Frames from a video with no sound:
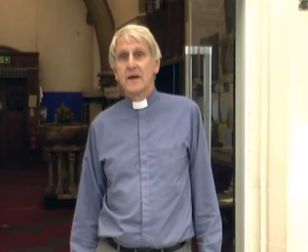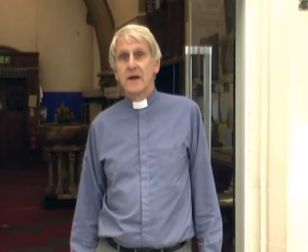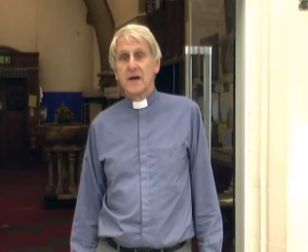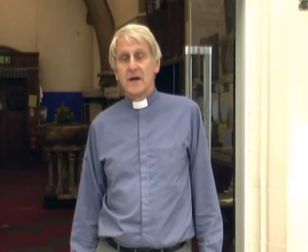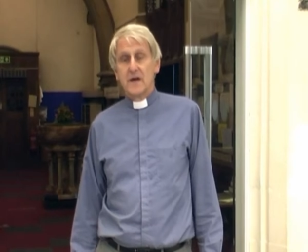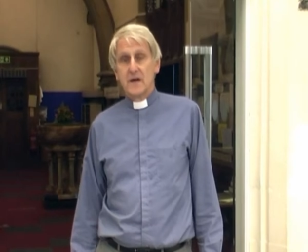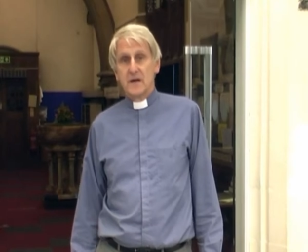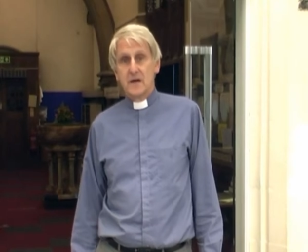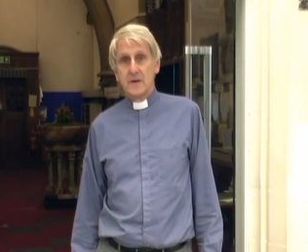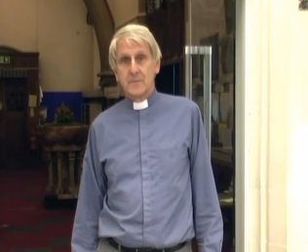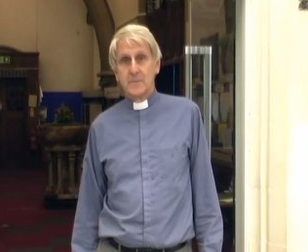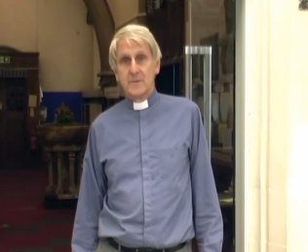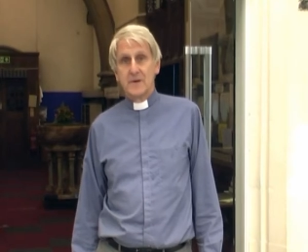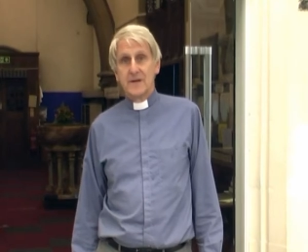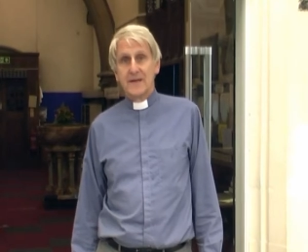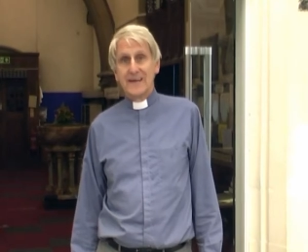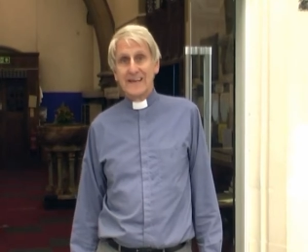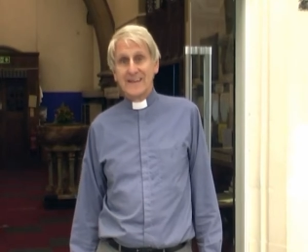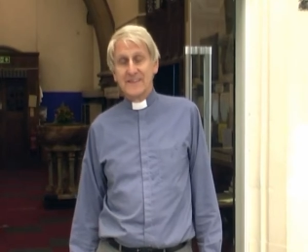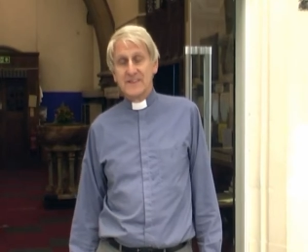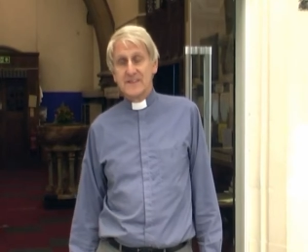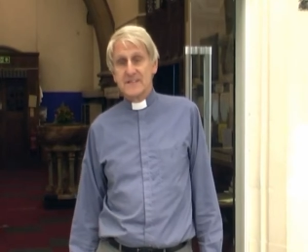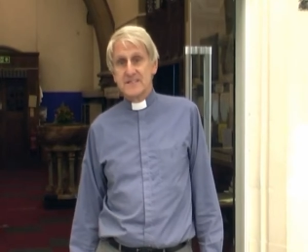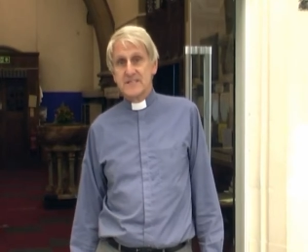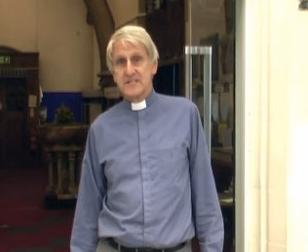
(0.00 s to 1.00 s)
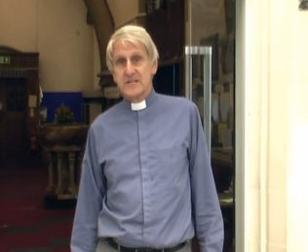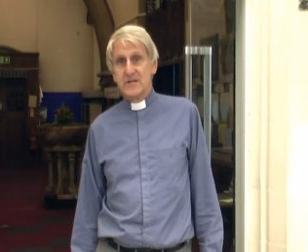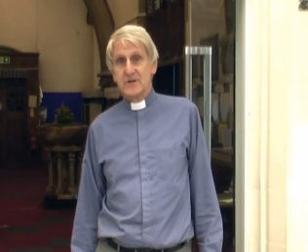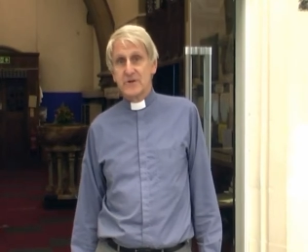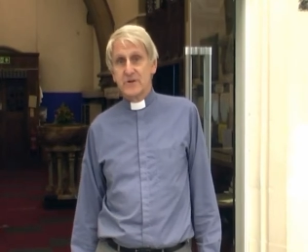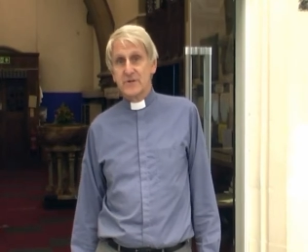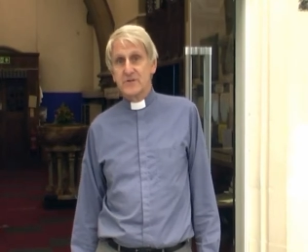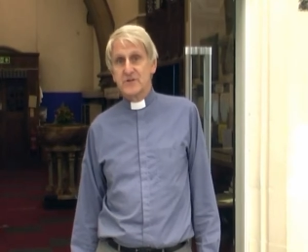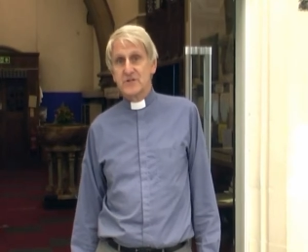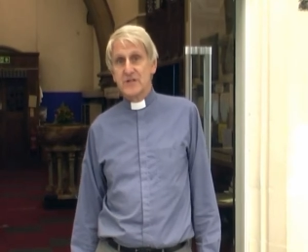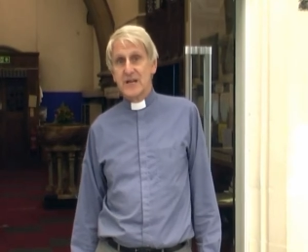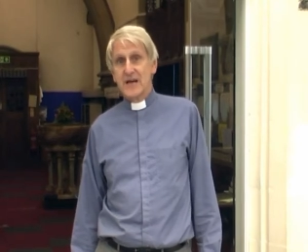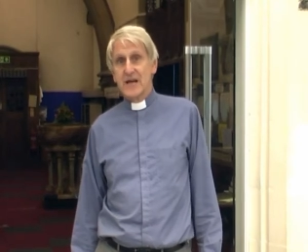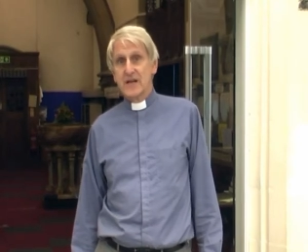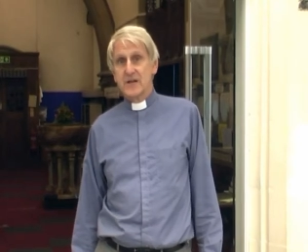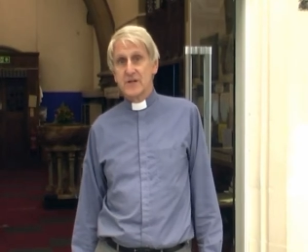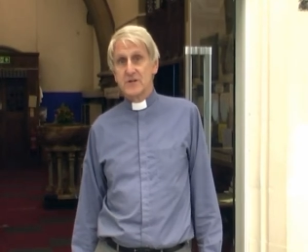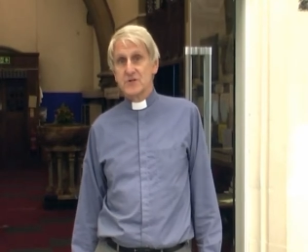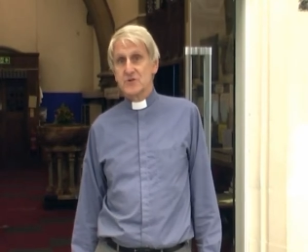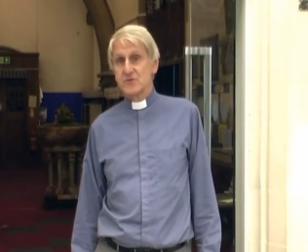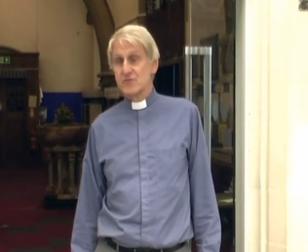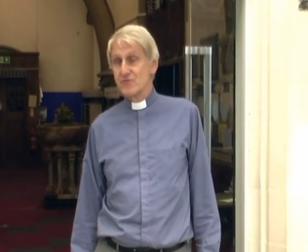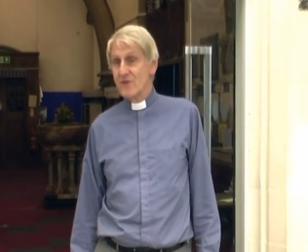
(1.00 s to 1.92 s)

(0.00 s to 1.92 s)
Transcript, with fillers: um, in this year of challenge,